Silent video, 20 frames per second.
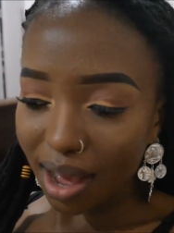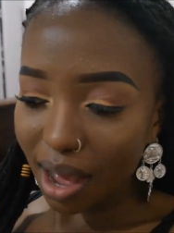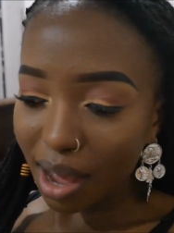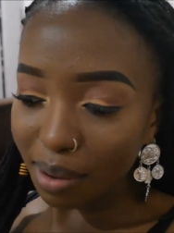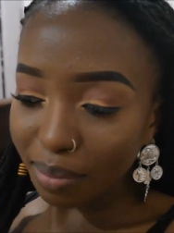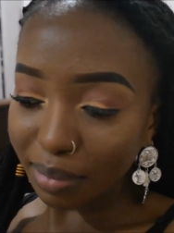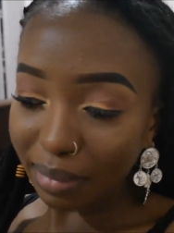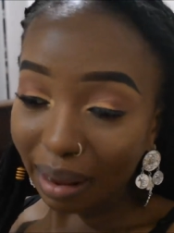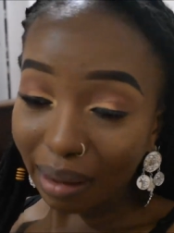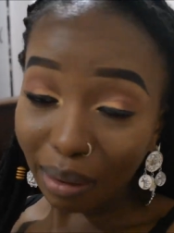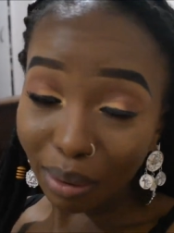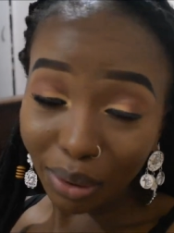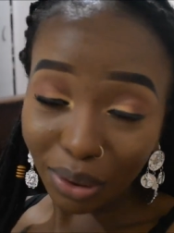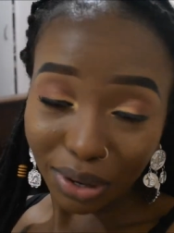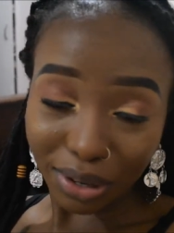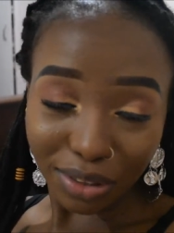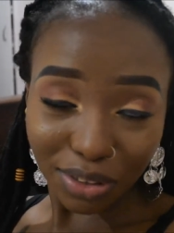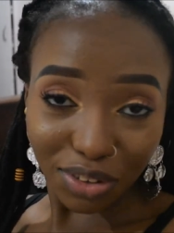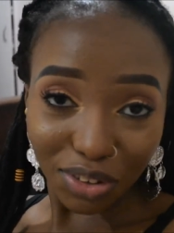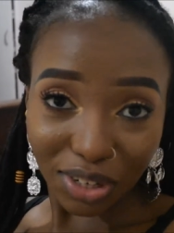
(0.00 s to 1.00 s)
I'm now
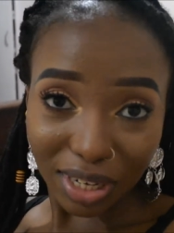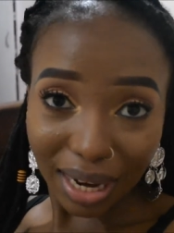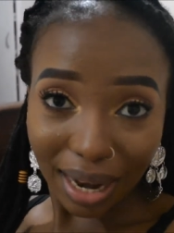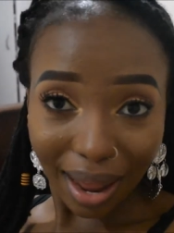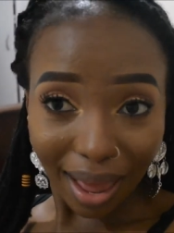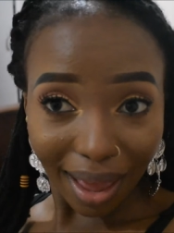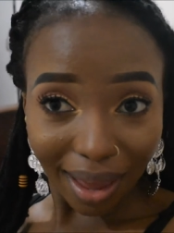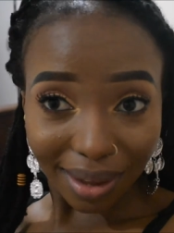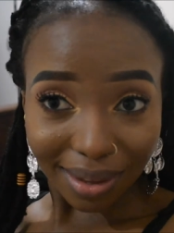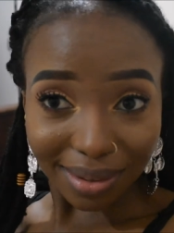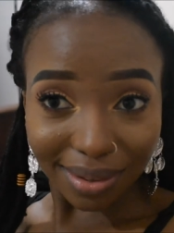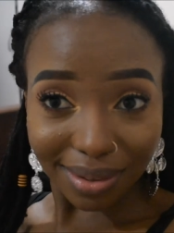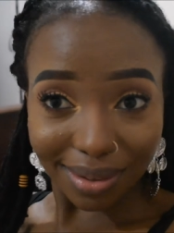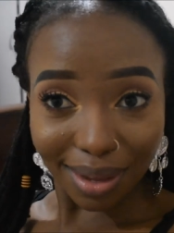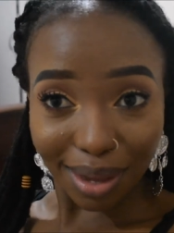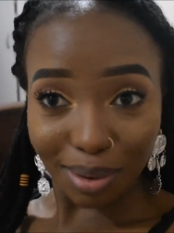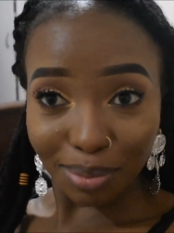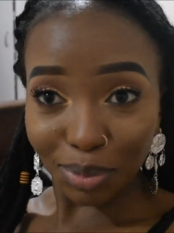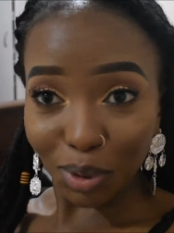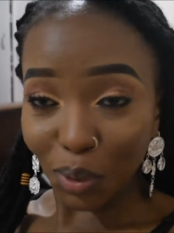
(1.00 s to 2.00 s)
going to relax.
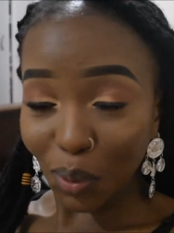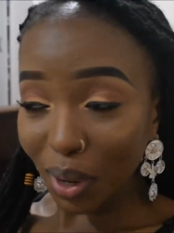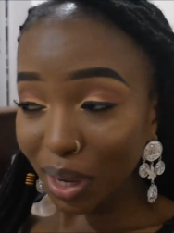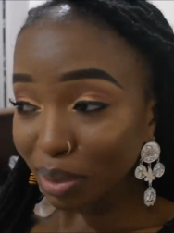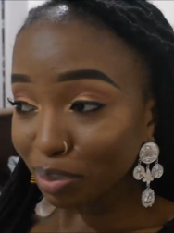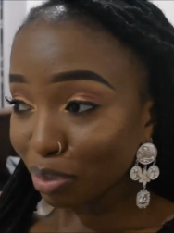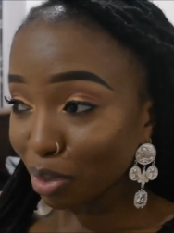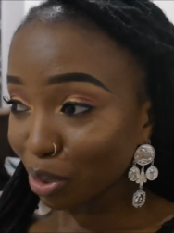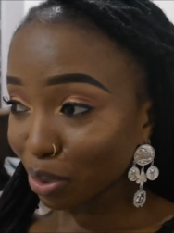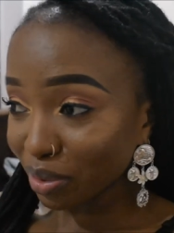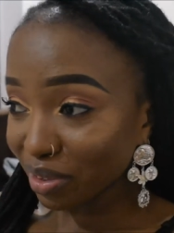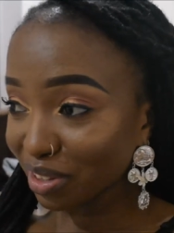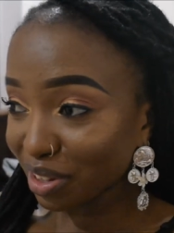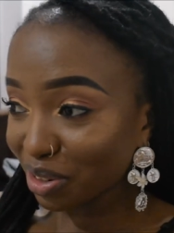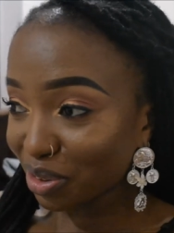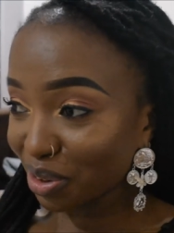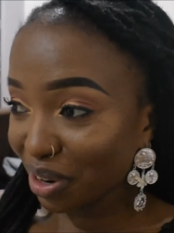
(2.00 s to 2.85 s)
I'm quite bloated